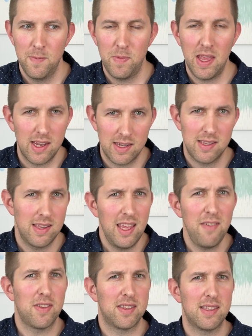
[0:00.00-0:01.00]
And
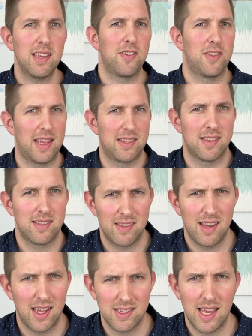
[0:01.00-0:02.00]
even still, that's
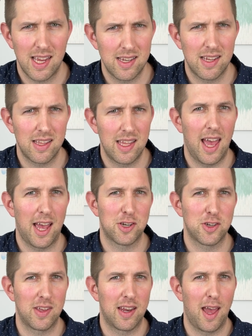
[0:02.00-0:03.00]
not technically
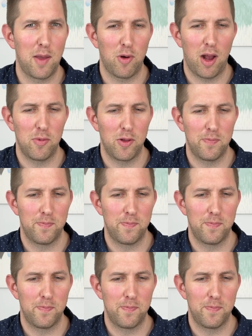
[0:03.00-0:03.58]
actually an eye problem.